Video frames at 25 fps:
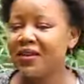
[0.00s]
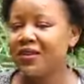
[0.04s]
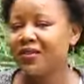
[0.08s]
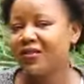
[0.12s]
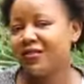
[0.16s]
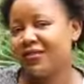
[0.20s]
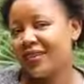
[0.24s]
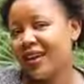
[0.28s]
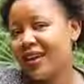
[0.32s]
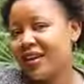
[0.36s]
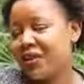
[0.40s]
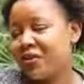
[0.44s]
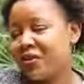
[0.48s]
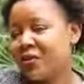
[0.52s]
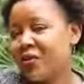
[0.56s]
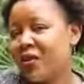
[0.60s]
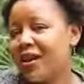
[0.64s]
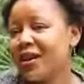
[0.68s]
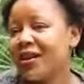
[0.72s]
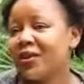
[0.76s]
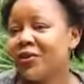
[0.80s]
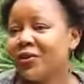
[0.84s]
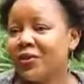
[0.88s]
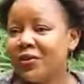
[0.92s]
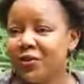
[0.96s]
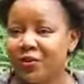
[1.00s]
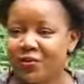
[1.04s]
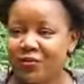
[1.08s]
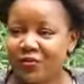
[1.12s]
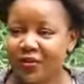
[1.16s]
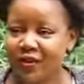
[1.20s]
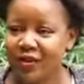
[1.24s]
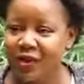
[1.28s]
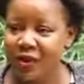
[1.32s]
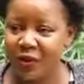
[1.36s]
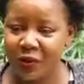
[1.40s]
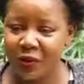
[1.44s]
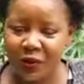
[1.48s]
Because I know a lot of
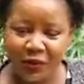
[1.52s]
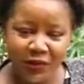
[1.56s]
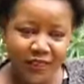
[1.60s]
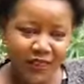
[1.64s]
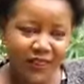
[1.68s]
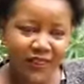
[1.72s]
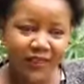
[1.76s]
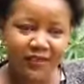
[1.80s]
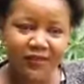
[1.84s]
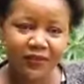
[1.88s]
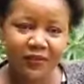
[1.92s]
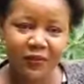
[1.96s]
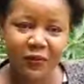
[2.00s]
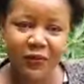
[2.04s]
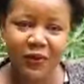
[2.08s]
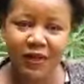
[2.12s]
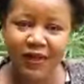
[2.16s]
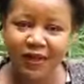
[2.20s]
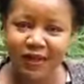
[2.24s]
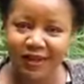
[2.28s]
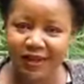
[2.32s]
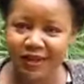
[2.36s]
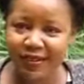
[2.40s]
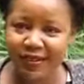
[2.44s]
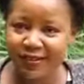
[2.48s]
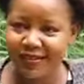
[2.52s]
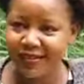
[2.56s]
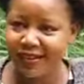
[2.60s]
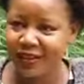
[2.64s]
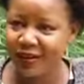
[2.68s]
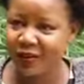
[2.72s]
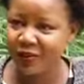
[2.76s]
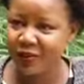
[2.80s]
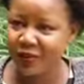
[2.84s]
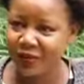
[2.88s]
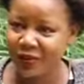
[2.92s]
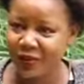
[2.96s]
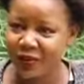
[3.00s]
our audience will reach
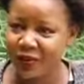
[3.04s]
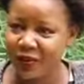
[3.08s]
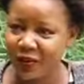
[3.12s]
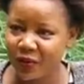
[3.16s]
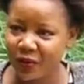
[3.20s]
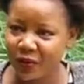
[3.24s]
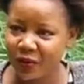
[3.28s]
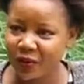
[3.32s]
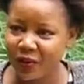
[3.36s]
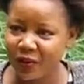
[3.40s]
out to you. Watu